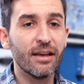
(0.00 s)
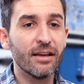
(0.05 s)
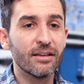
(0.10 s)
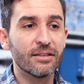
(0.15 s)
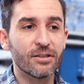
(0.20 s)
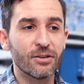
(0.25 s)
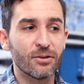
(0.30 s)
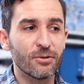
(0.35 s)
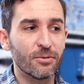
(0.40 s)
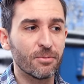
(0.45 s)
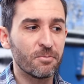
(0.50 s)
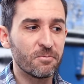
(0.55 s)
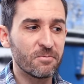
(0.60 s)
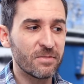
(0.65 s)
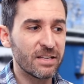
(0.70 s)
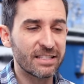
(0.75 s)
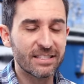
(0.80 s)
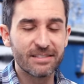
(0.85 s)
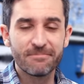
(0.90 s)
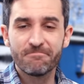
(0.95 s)
So
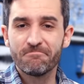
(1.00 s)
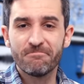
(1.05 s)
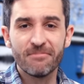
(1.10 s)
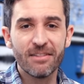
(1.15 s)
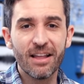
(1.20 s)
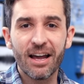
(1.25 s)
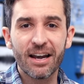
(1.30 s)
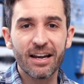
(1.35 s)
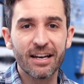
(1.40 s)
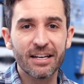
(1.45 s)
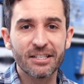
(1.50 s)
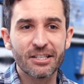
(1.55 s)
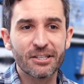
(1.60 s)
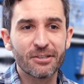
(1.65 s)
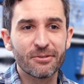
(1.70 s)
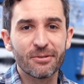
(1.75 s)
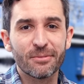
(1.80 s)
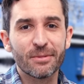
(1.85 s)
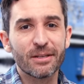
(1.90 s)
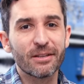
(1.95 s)
it's not an
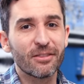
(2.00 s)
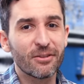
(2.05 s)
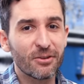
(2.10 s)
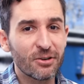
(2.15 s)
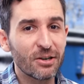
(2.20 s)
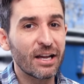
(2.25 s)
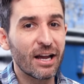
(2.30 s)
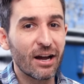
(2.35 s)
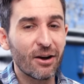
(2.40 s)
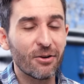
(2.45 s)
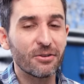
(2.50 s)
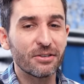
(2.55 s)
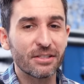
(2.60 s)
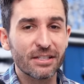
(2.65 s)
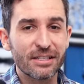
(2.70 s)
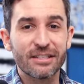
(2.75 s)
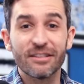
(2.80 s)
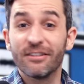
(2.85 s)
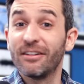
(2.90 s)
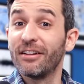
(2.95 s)
issue. I mean, 30 hours
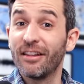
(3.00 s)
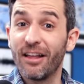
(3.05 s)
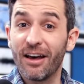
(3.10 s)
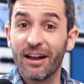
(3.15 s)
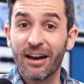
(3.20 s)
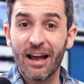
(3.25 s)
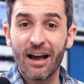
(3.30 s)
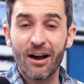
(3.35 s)
is still a lot of